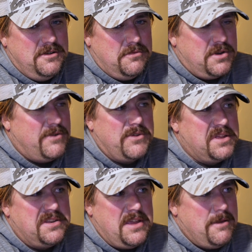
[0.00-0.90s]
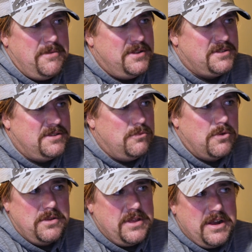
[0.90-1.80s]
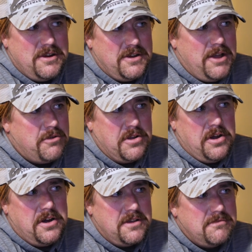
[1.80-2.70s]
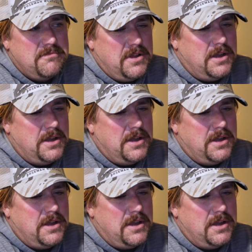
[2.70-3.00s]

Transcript: whatever contaminants that were there are now gone.